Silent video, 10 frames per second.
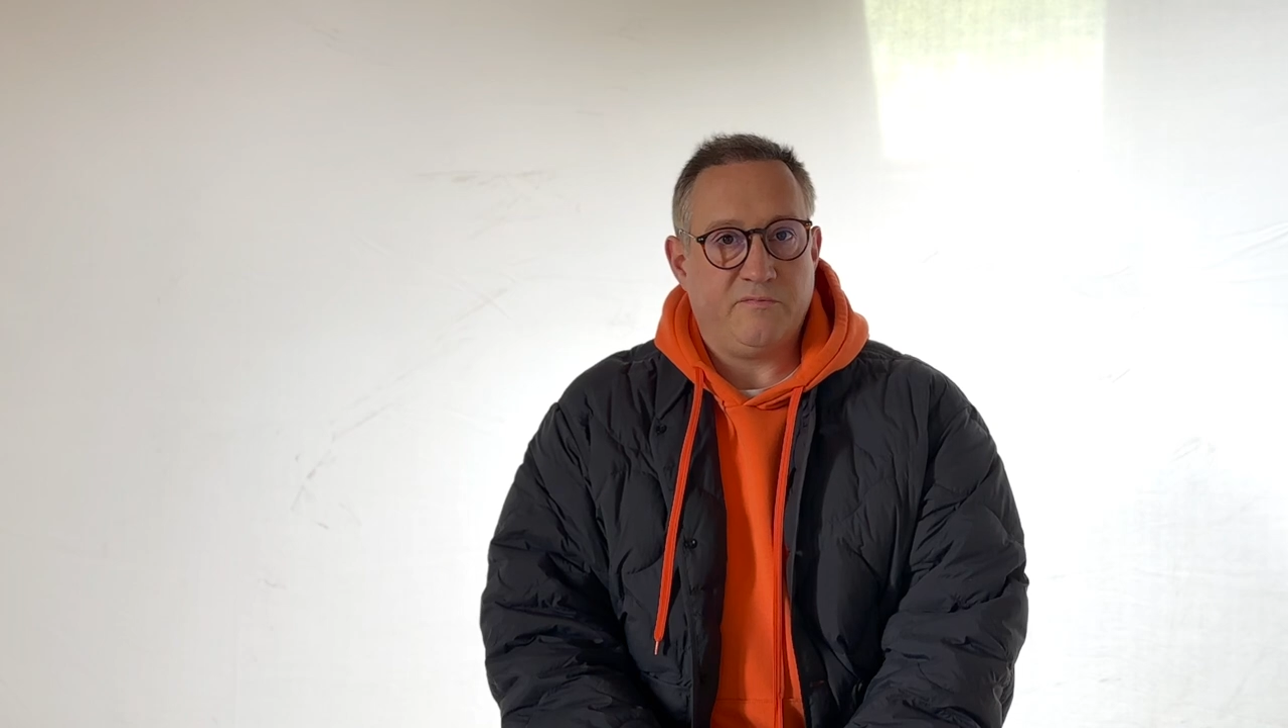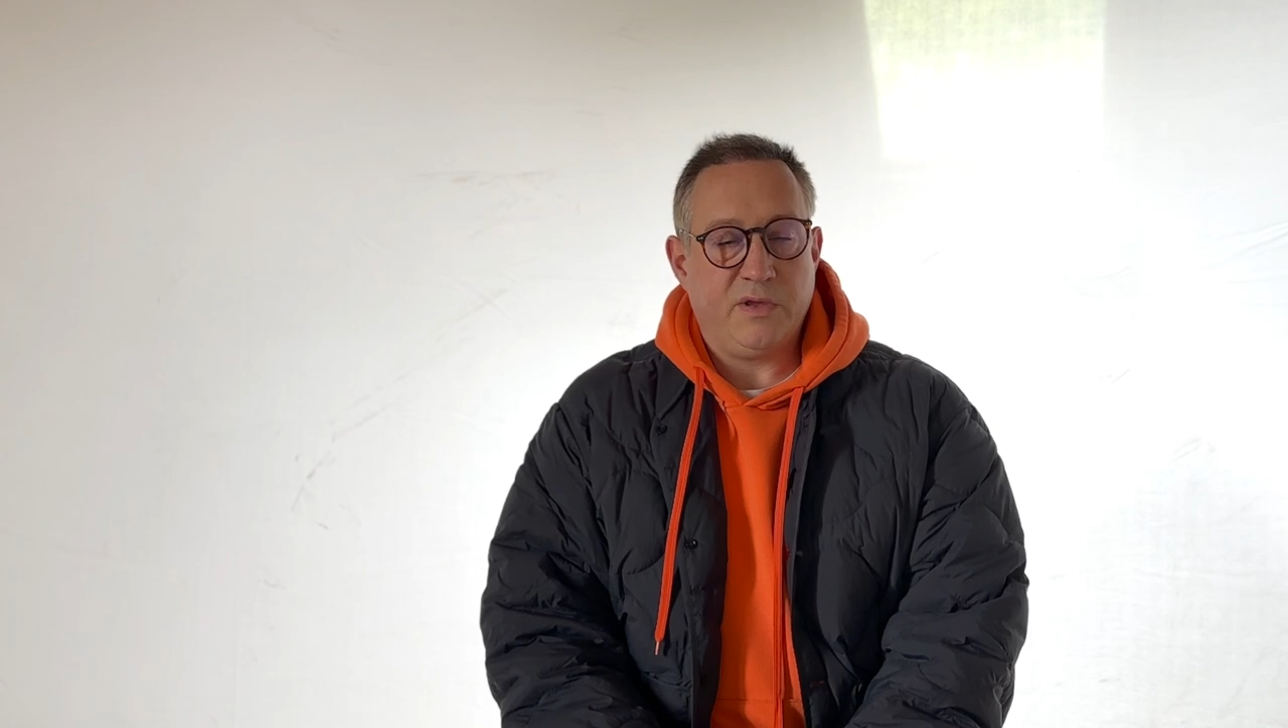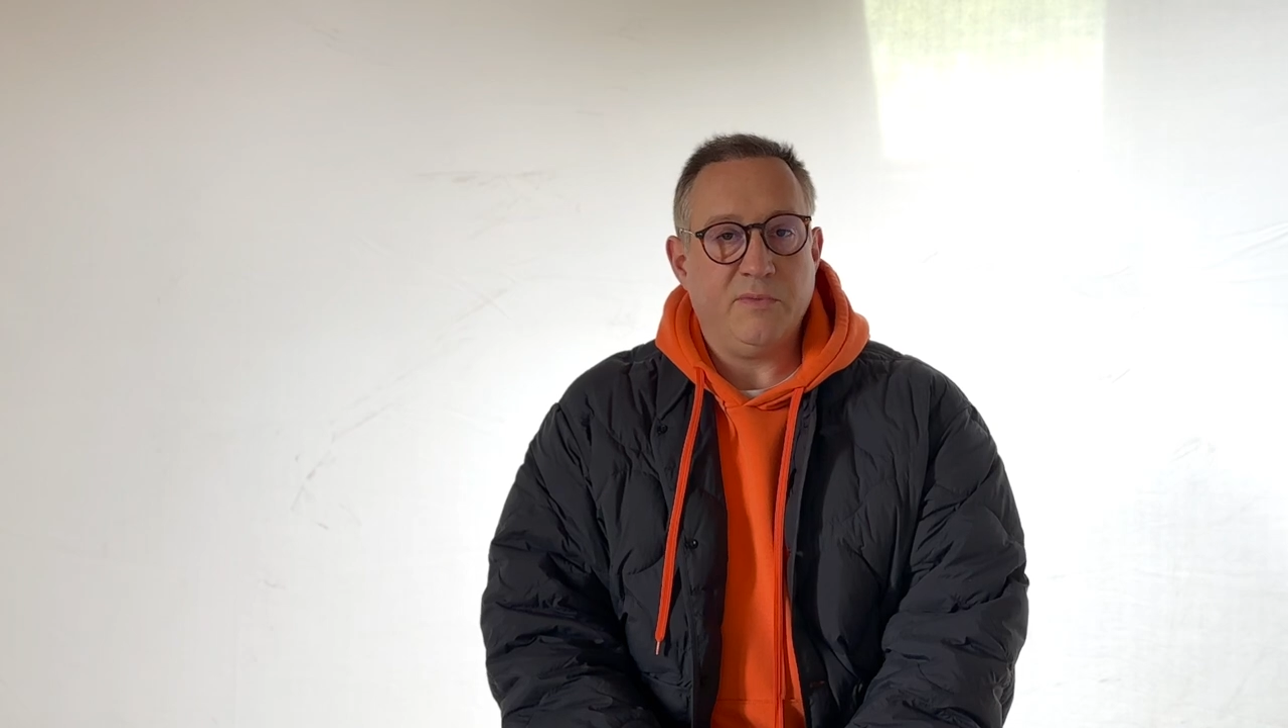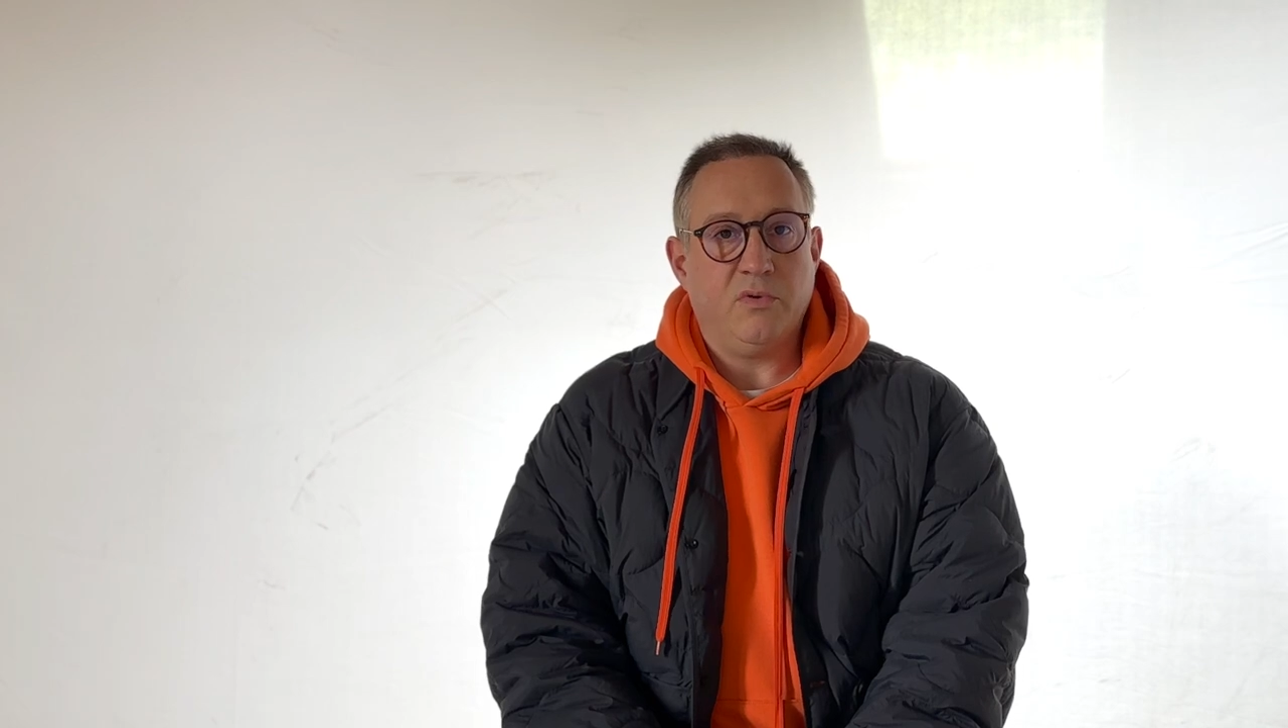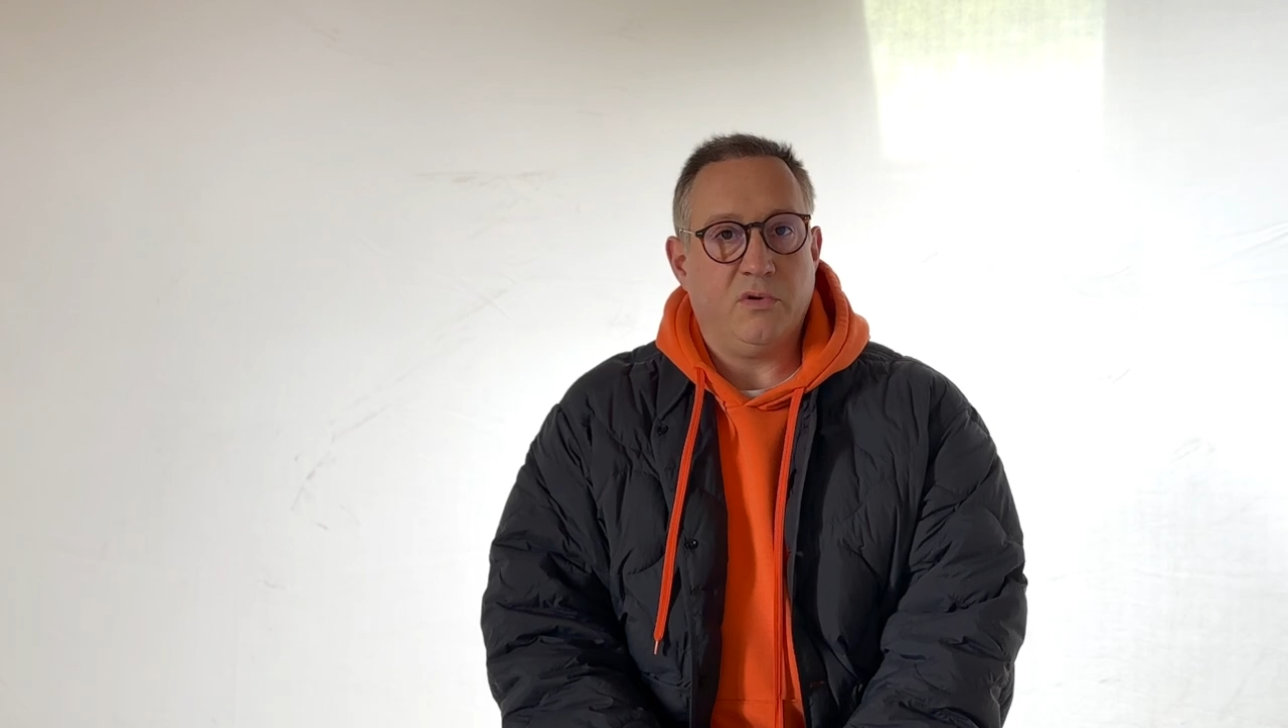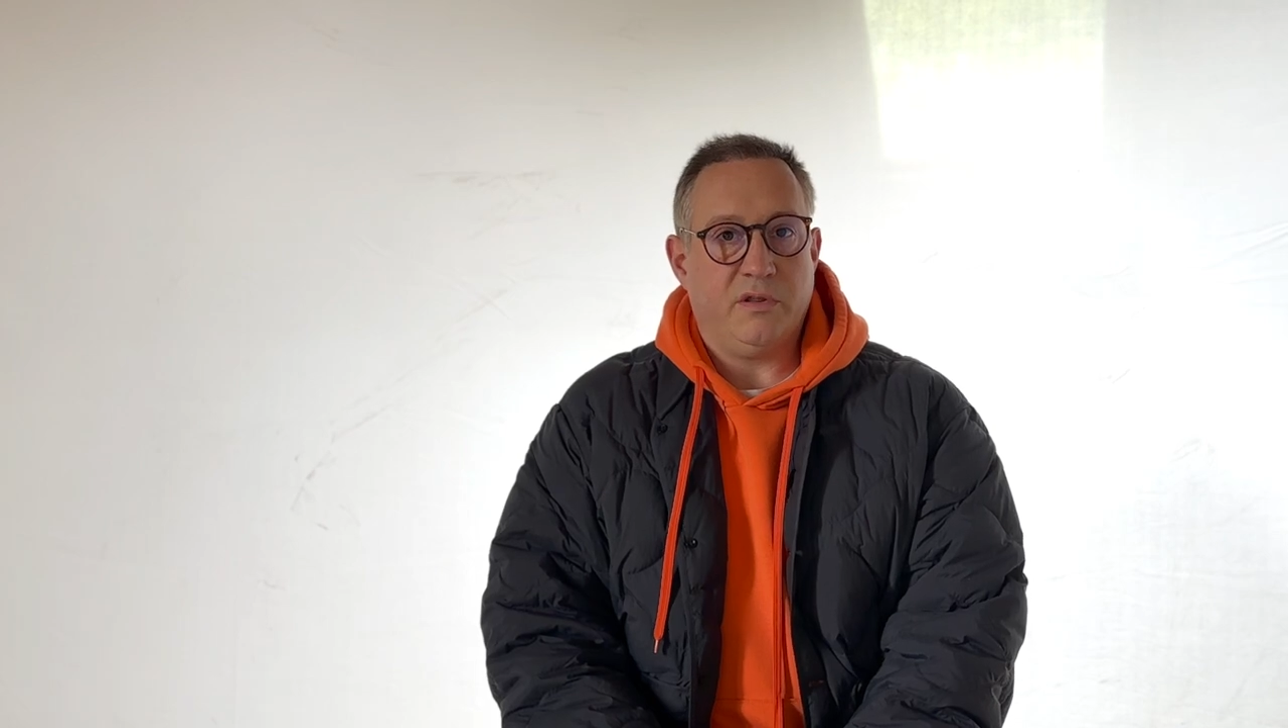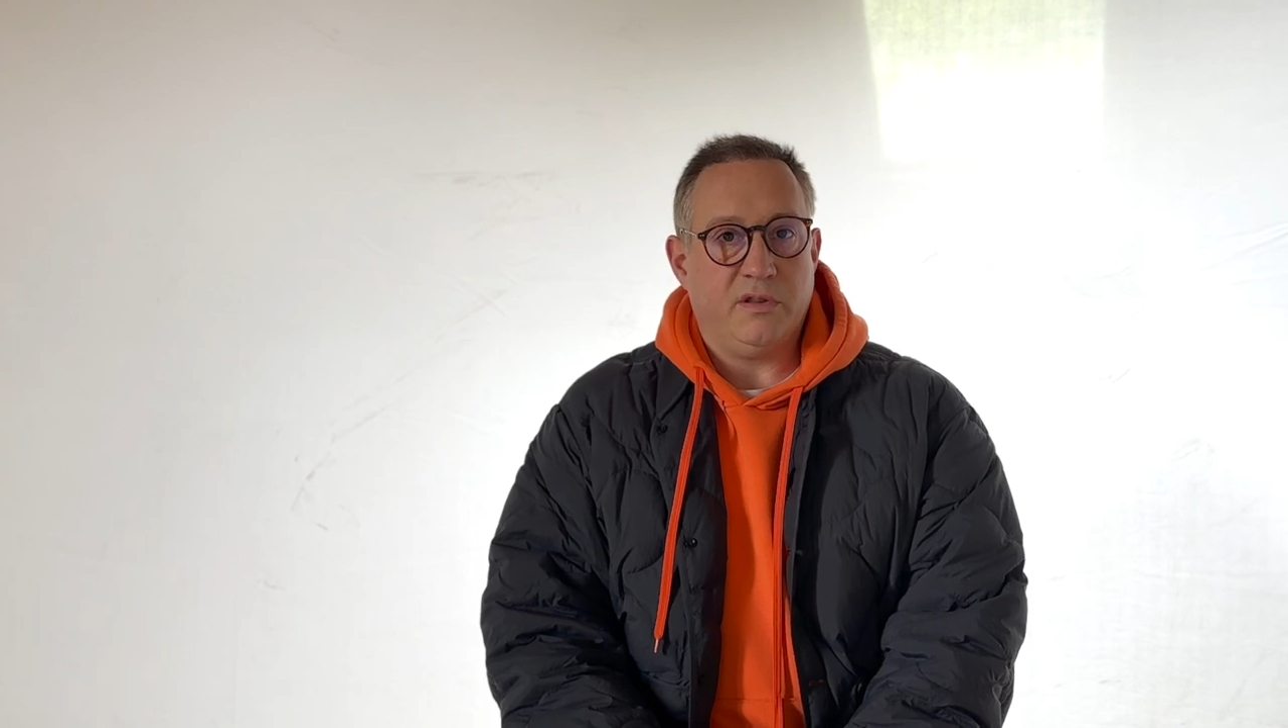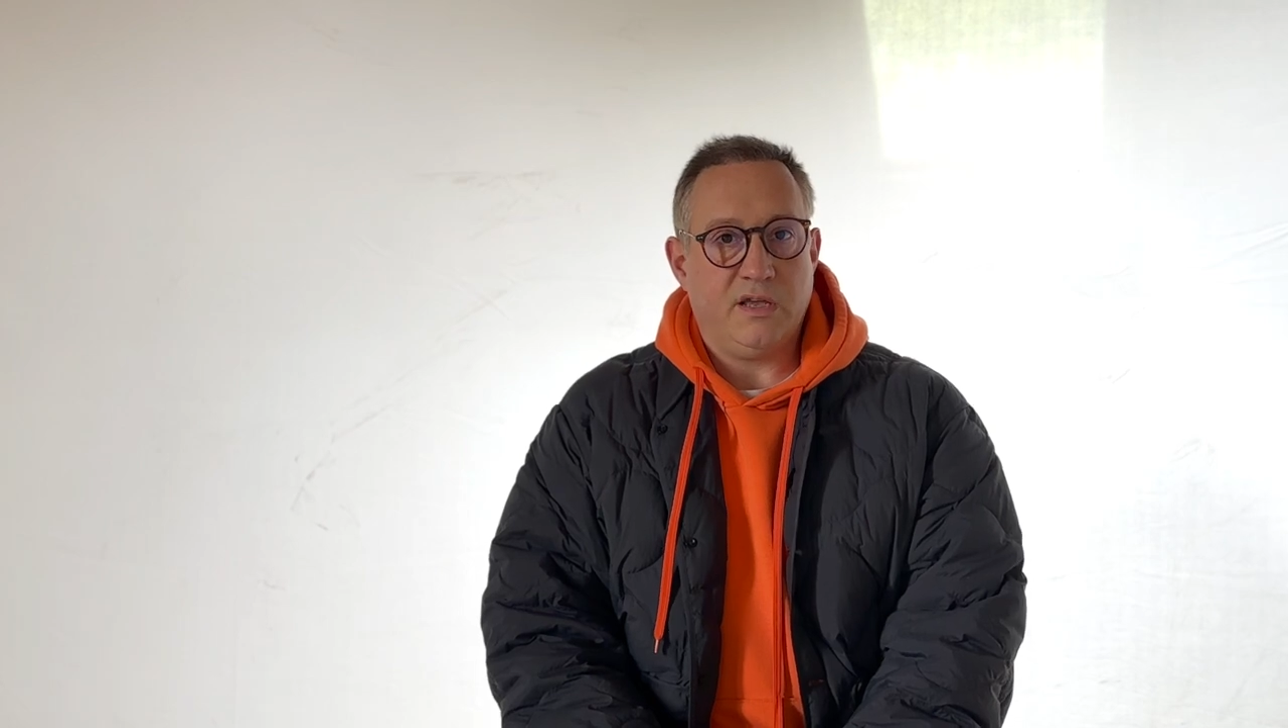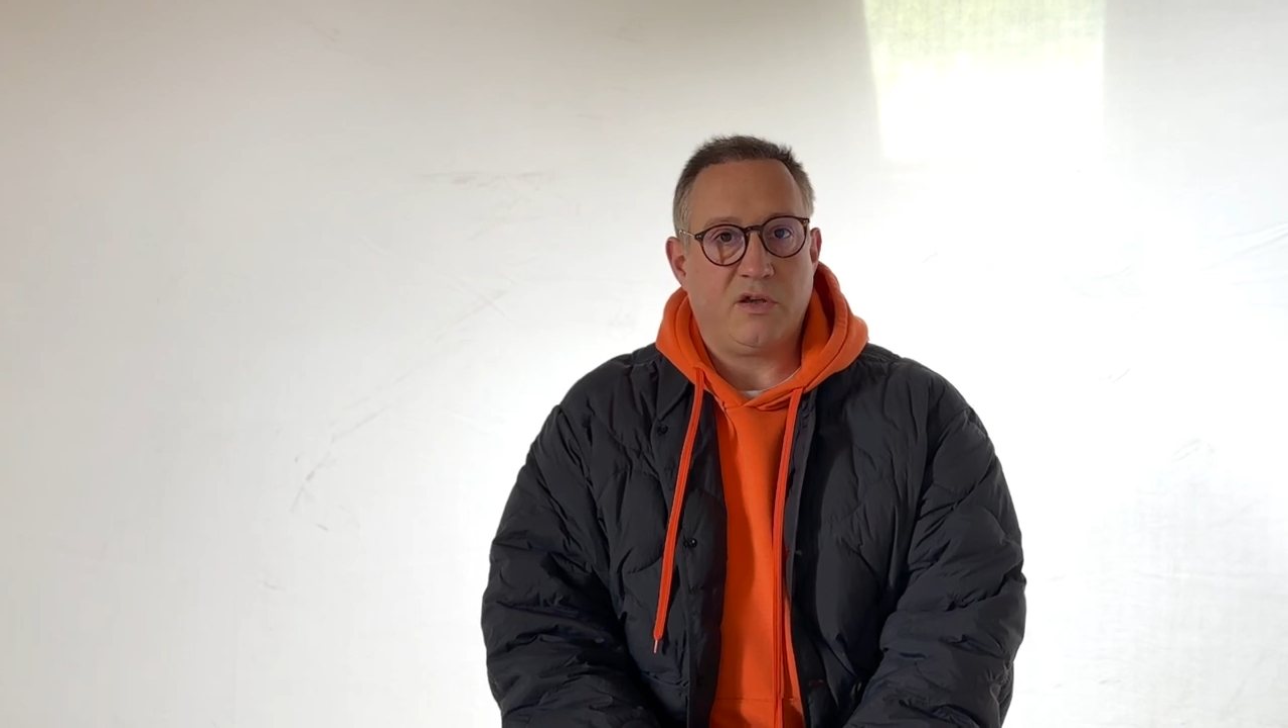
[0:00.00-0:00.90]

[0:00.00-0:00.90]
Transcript: people and the